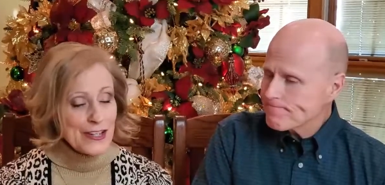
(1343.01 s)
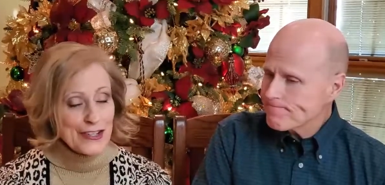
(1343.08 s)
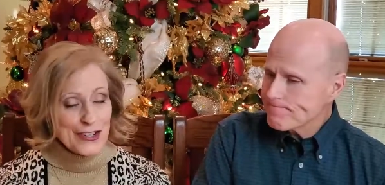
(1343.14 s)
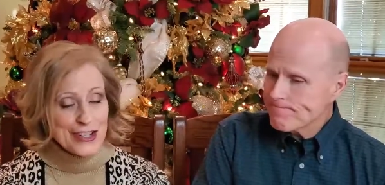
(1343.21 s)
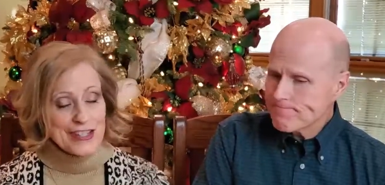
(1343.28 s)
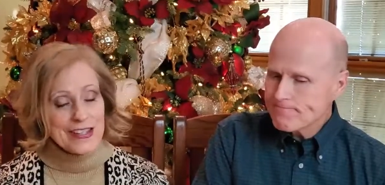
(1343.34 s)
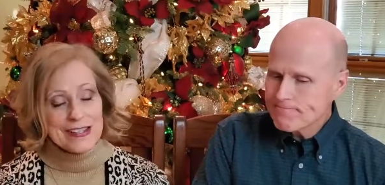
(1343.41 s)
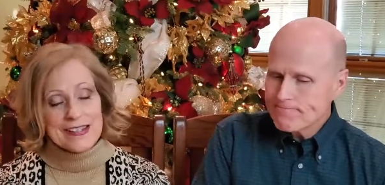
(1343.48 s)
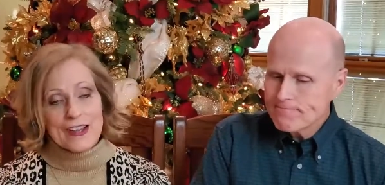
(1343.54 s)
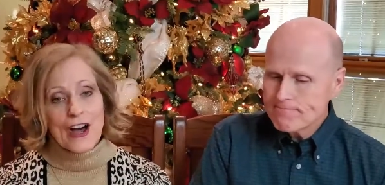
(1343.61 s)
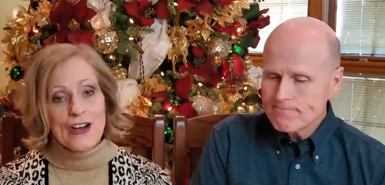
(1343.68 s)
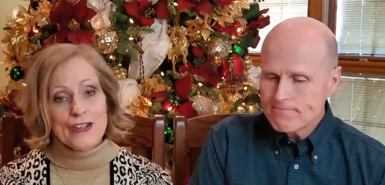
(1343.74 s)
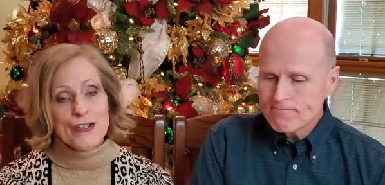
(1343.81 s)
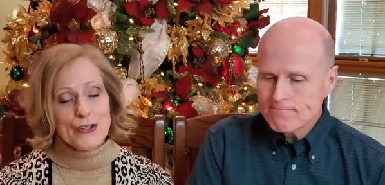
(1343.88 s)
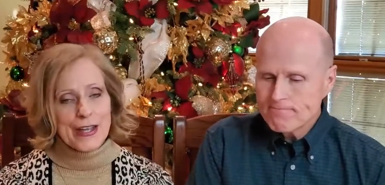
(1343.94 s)
Speaker 1: Jesus
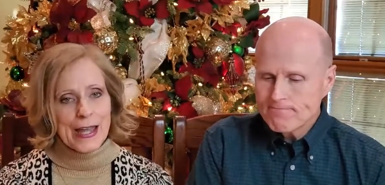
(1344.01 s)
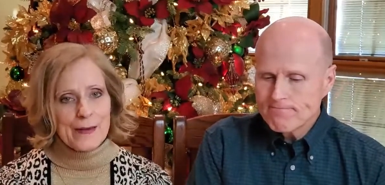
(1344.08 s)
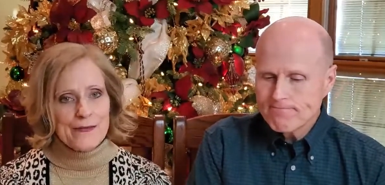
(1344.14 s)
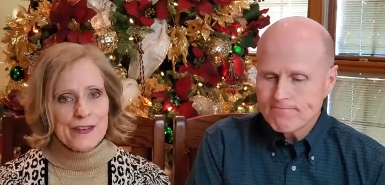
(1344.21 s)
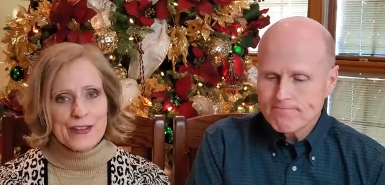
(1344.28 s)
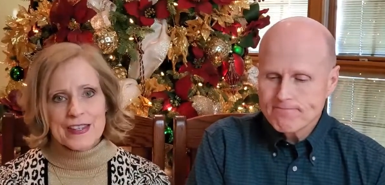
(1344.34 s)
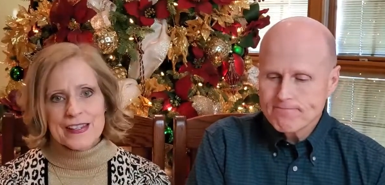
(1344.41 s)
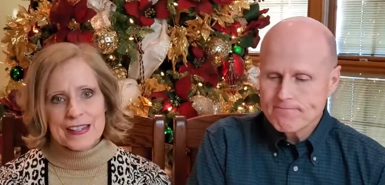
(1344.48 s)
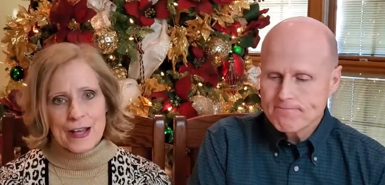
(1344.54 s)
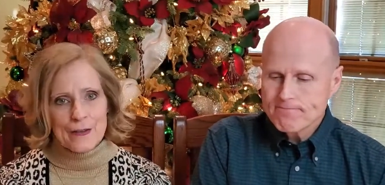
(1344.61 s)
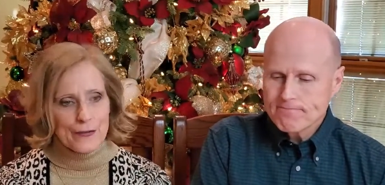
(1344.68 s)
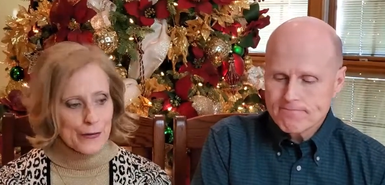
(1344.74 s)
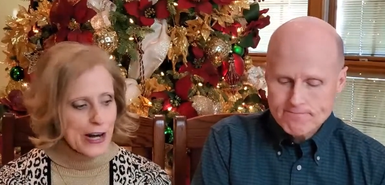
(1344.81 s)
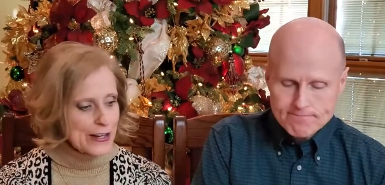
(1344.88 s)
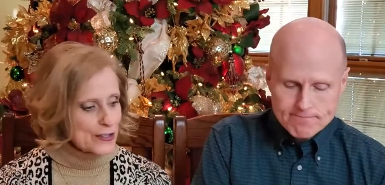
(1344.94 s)
also came for the
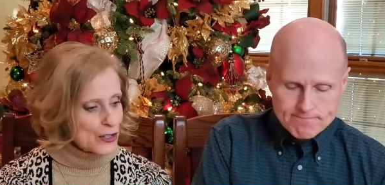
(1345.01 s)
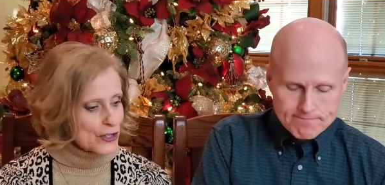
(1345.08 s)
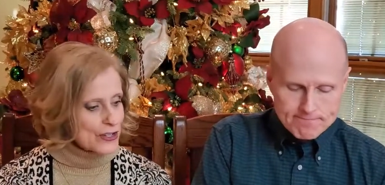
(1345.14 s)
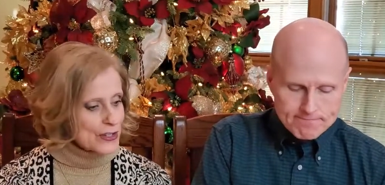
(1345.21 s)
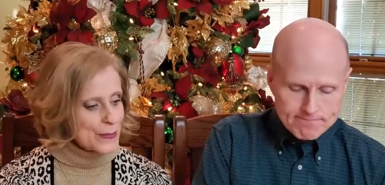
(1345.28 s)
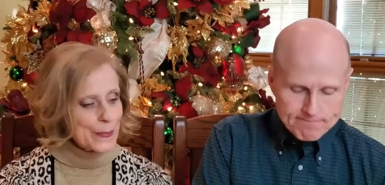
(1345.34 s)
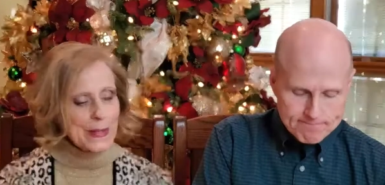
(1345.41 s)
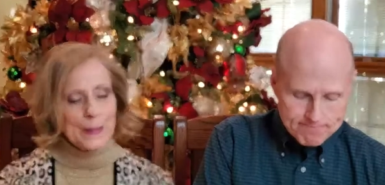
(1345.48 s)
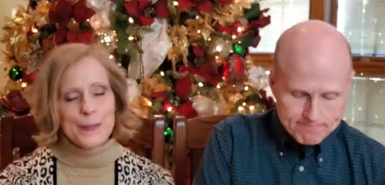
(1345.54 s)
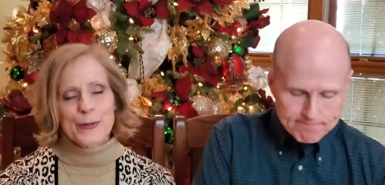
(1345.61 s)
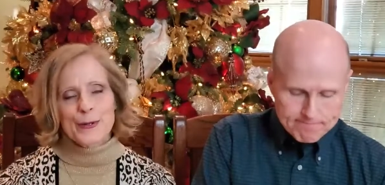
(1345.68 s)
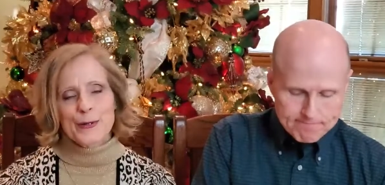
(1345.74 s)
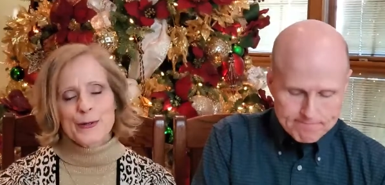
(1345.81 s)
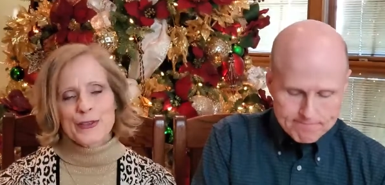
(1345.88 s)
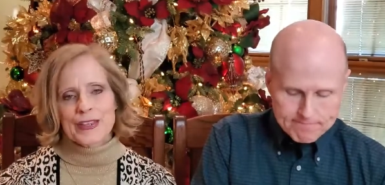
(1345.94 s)
self-righteous,
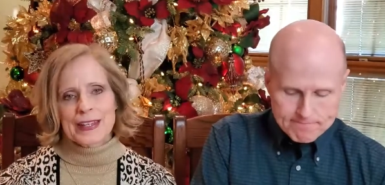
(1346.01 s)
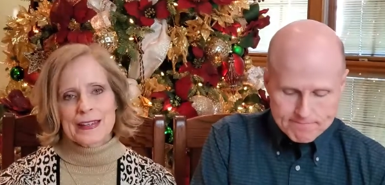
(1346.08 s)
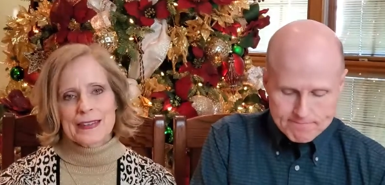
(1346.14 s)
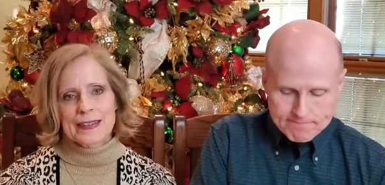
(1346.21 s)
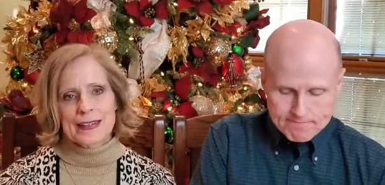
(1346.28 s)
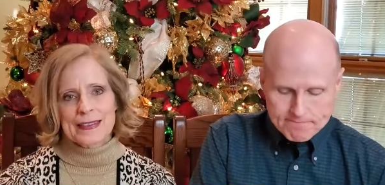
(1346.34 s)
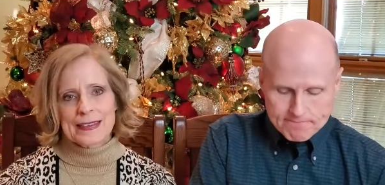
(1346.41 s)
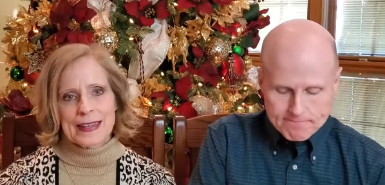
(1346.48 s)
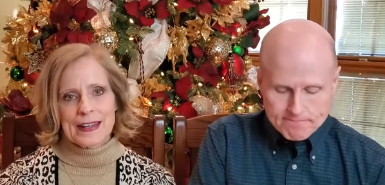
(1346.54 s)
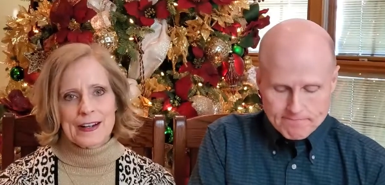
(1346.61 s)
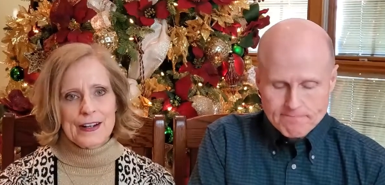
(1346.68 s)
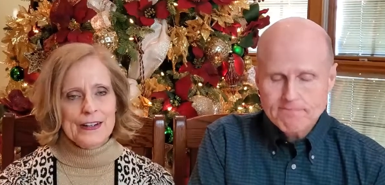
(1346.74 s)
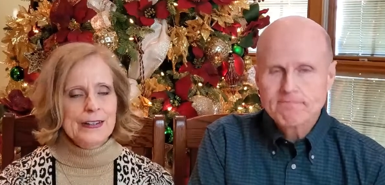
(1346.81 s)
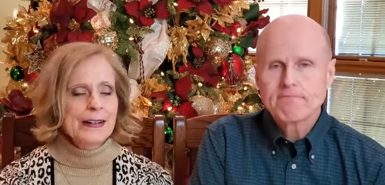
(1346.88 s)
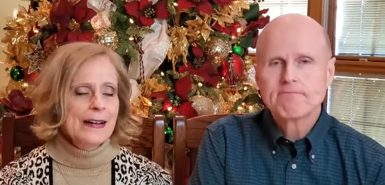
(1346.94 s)
people who think that
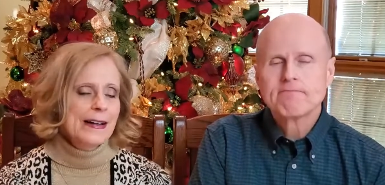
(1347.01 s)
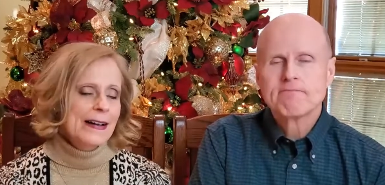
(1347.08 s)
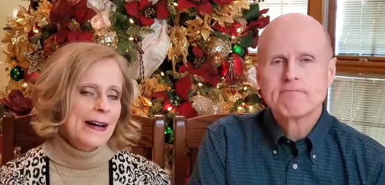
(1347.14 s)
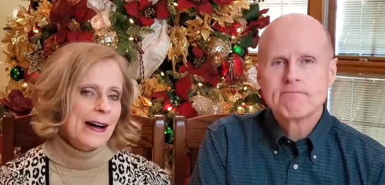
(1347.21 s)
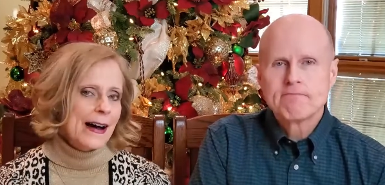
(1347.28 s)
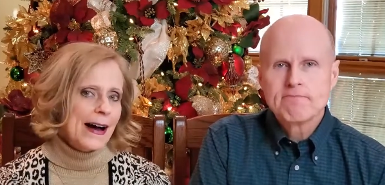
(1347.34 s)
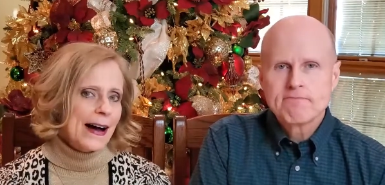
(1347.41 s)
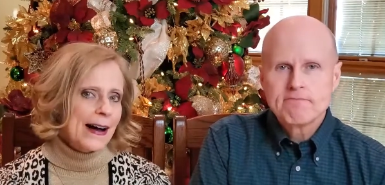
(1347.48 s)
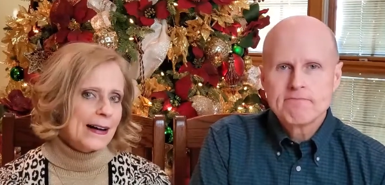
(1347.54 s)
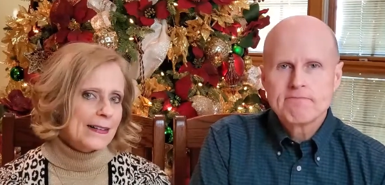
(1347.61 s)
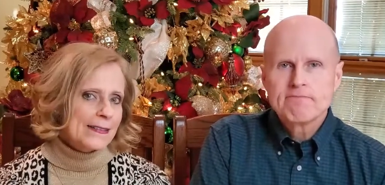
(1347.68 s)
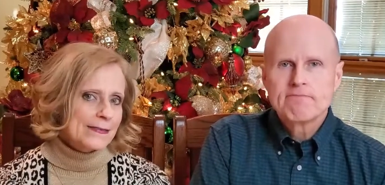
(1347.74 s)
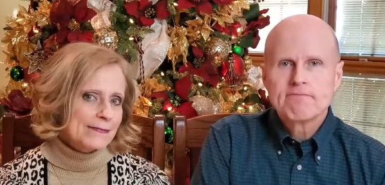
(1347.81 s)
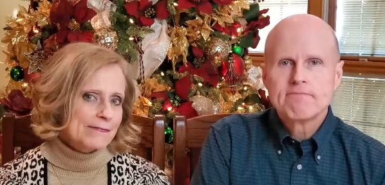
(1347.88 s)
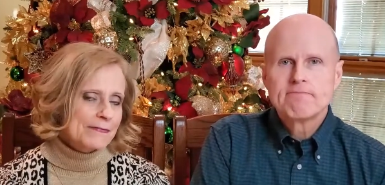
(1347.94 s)
they're
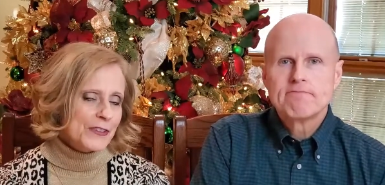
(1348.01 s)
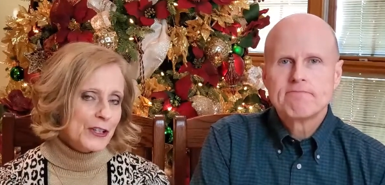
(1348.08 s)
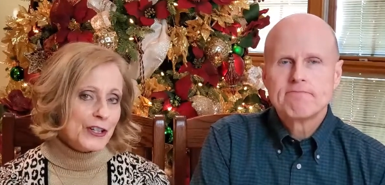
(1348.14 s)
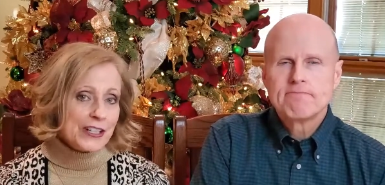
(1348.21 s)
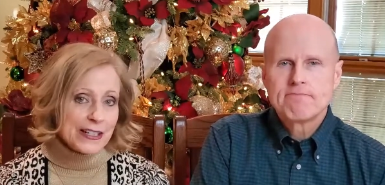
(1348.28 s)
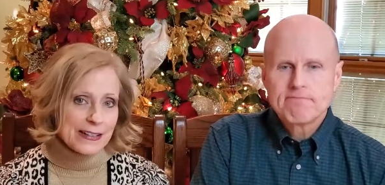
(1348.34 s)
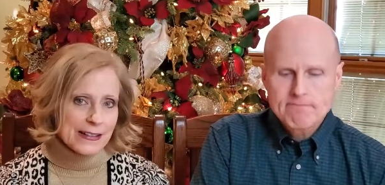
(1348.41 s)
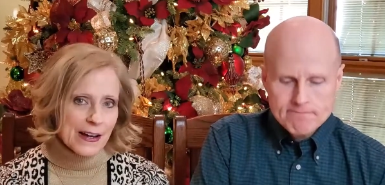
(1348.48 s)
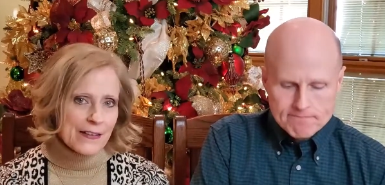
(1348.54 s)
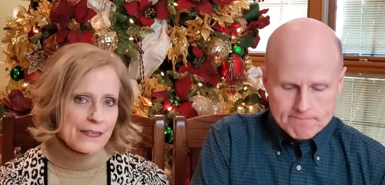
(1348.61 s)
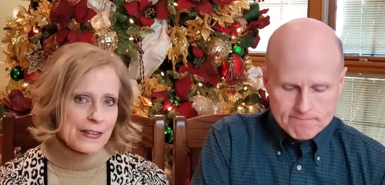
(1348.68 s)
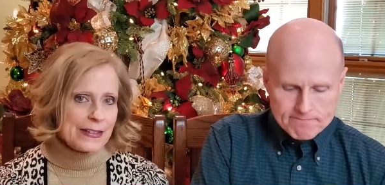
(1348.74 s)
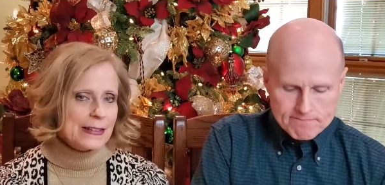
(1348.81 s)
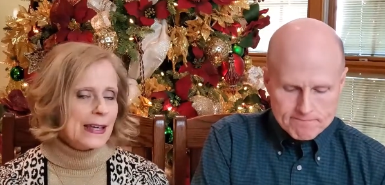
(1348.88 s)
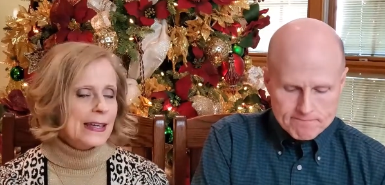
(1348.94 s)
uh, good enough
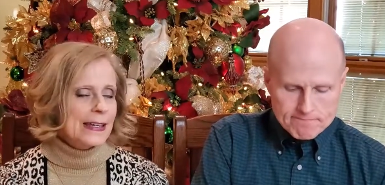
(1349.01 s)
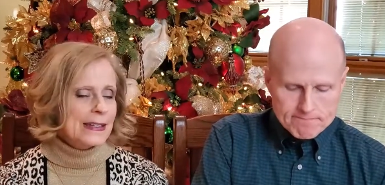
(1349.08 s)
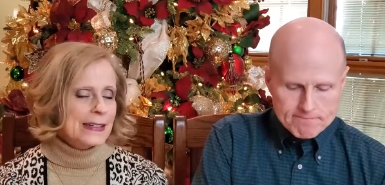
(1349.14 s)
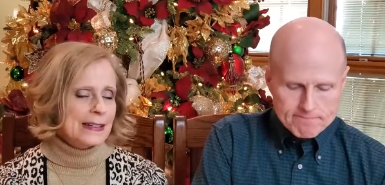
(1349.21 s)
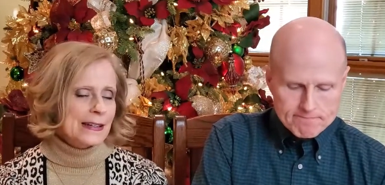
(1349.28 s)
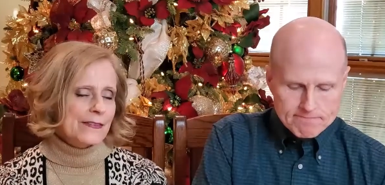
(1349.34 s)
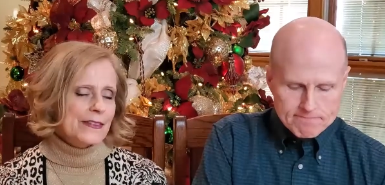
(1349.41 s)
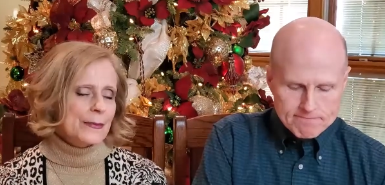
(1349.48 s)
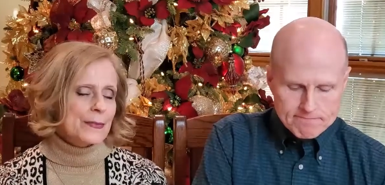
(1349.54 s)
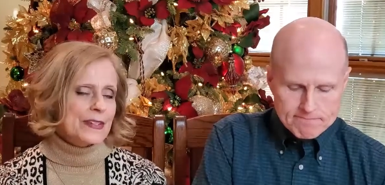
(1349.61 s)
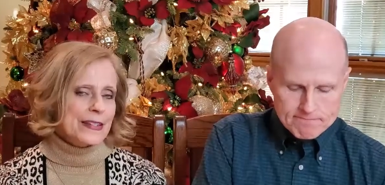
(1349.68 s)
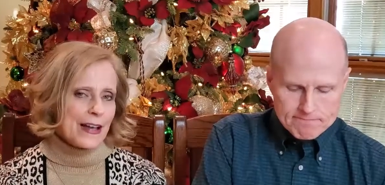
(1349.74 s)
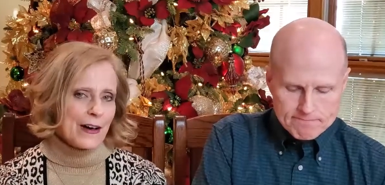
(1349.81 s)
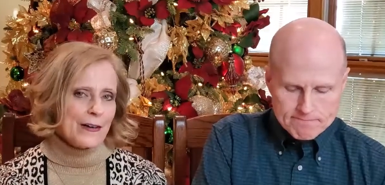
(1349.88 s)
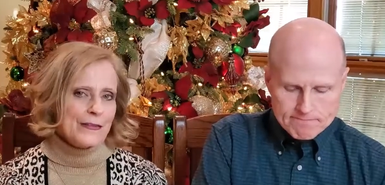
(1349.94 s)
in, in and of
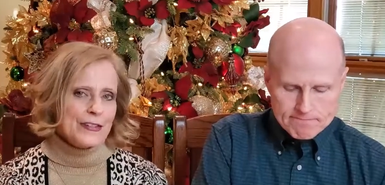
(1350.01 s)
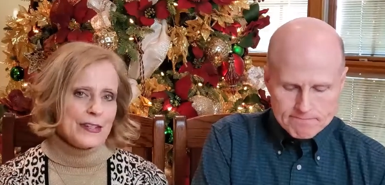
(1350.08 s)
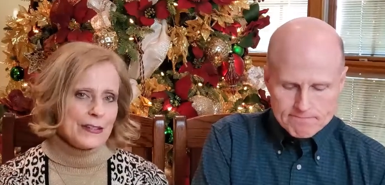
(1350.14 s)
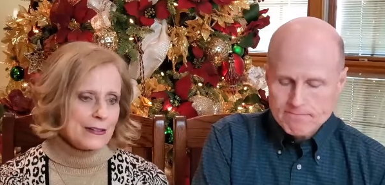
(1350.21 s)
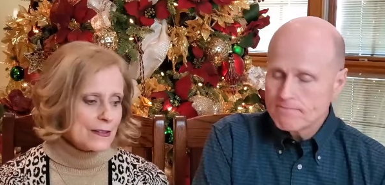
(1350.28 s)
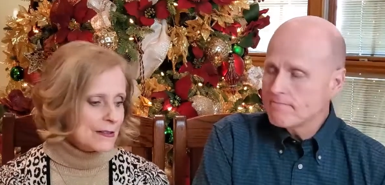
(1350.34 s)
themselves